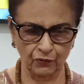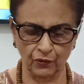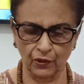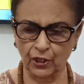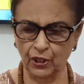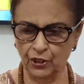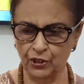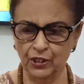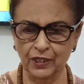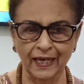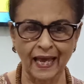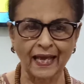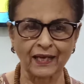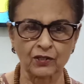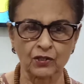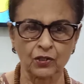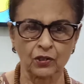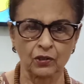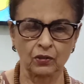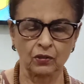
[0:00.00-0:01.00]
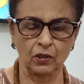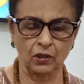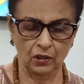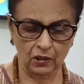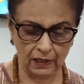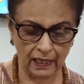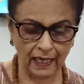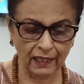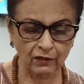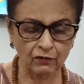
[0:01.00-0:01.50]
interaction
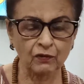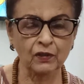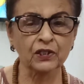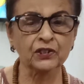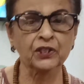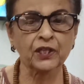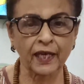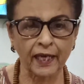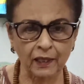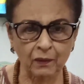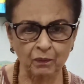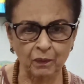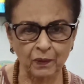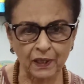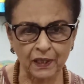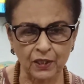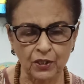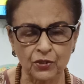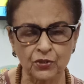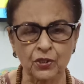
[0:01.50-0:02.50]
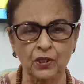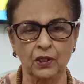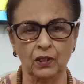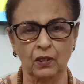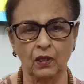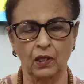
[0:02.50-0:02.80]
that will take place